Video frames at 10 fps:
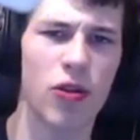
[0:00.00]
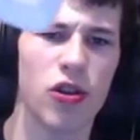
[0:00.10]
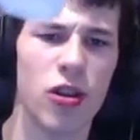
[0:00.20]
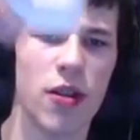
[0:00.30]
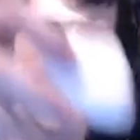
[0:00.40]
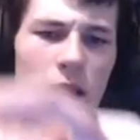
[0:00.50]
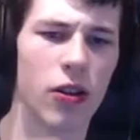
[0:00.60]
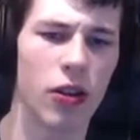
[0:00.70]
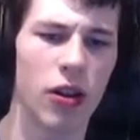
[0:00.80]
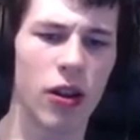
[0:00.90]
you do it,
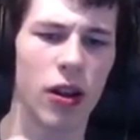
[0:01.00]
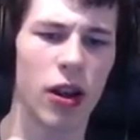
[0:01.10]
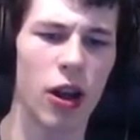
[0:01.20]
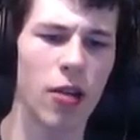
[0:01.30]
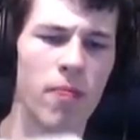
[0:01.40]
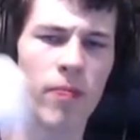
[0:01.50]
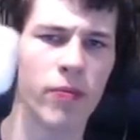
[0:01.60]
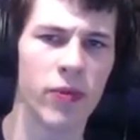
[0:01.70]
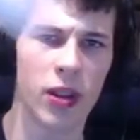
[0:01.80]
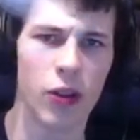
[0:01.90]

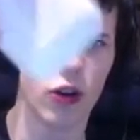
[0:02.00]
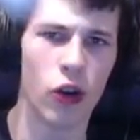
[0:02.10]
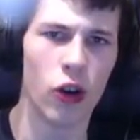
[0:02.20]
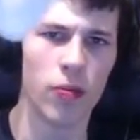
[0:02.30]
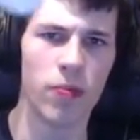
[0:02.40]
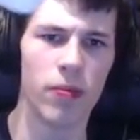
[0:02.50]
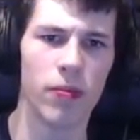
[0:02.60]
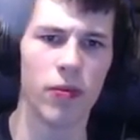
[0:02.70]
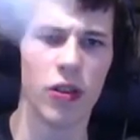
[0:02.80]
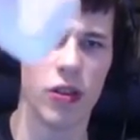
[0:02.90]
or
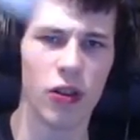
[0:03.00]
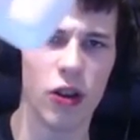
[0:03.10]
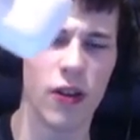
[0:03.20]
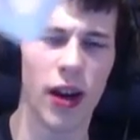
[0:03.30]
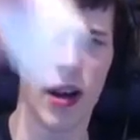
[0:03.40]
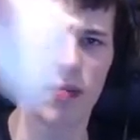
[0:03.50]
do that,